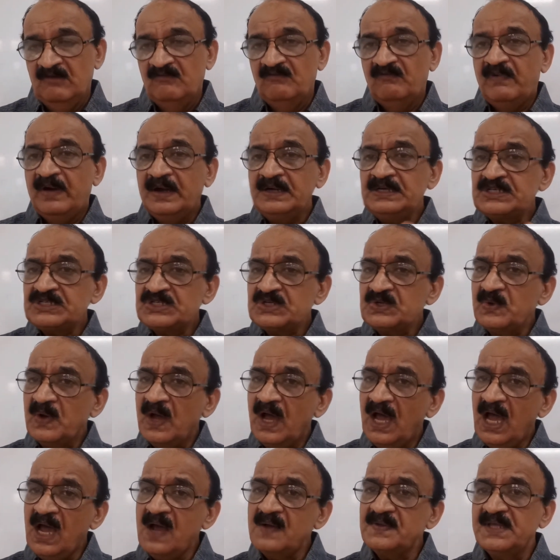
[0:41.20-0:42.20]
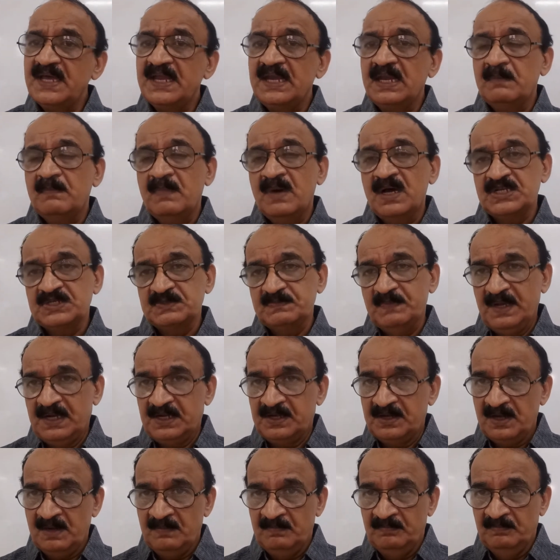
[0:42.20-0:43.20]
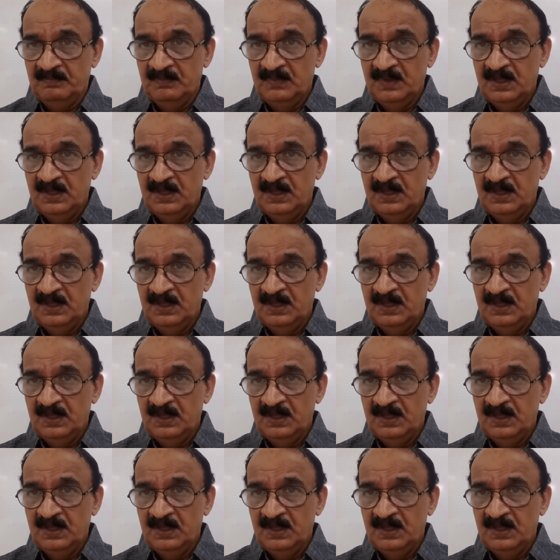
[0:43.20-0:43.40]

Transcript: once you have the NMR spectrum,